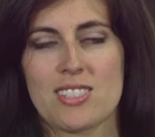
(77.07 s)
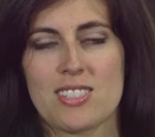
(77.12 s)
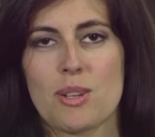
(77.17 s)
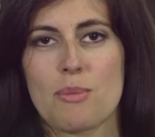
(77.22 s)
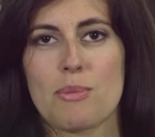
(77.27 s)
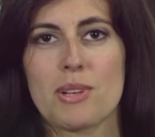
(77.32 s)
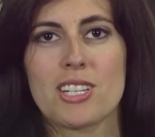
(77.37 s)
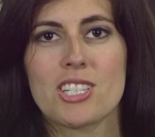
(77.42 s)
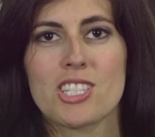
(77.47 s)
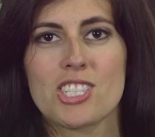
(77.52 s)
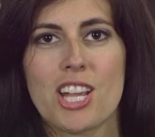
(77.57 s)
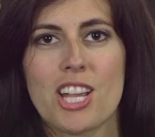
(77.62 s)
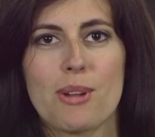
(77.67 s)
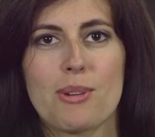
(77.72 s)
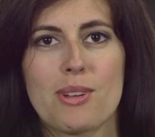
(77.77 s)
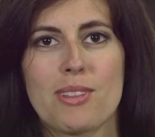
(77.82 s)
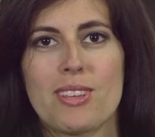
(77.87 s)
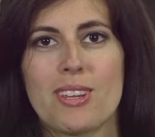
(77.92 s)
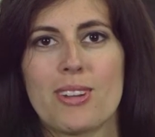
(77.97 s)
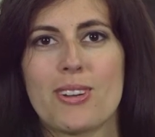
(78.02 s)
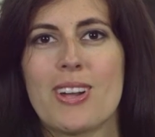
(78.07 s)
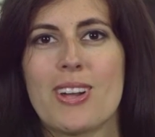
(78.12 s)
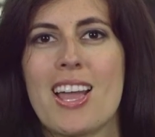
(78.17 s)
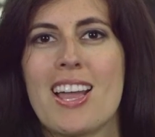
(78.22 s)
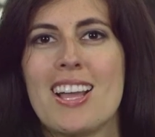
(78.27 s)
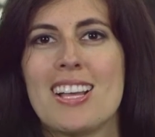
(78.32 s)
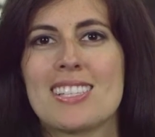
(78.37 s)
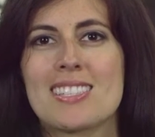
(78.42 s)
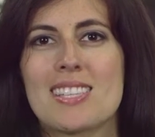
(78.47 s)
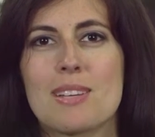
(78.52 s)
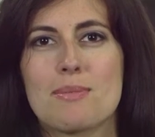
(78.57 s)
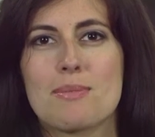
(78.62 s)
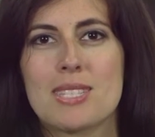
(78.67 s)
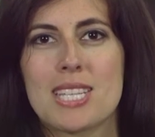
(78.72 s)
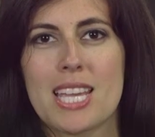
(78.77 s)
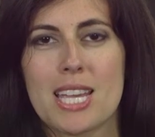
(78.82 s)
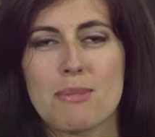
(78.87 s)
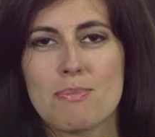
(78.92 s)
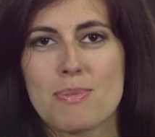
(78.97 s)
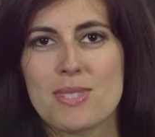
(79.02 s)
So I'm gonna share with you some
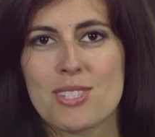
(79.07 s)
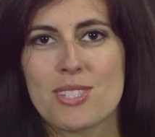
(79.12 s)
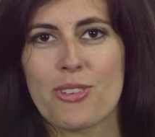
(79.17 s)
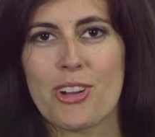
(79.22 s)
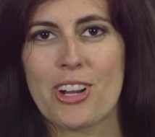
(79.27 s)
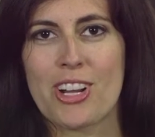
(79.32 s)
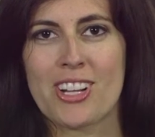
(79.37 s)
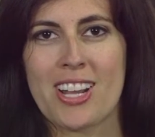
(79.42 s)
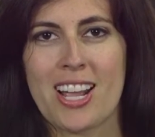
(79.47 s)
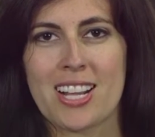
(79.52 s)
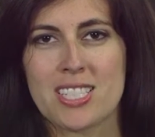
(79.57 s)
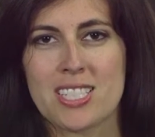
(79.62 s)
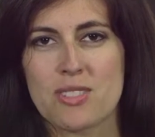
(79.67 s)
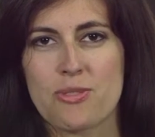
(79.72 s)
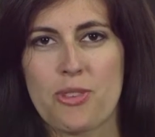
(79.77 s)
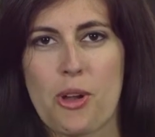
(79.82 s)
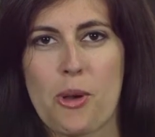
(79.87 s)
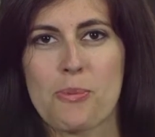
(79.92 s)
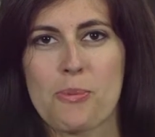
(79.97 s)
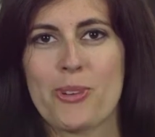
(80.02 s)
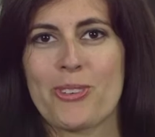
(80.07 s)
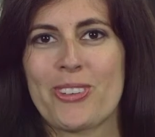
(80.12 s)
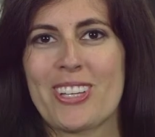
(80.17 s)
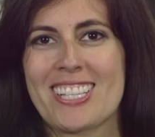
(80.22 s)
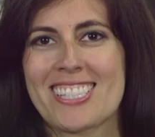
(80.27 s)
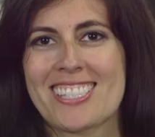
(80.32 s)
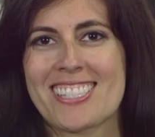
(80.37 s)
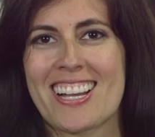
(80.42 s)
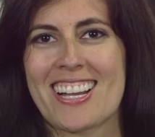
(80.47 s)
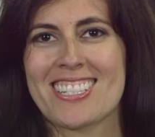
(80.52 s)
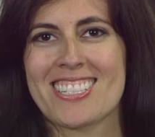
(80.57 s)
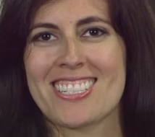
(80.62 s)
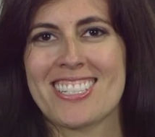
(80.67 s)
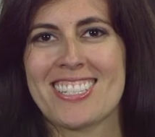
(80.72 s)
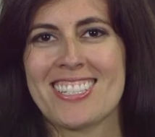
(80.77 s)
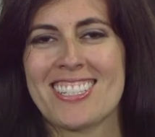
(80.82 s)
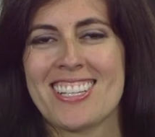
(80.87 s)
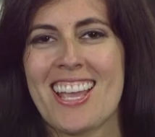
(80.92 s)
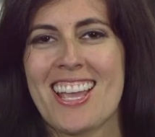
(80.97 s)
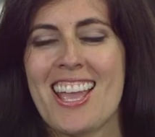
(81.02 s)
tips for your next foam rolling
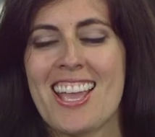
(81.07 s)
session.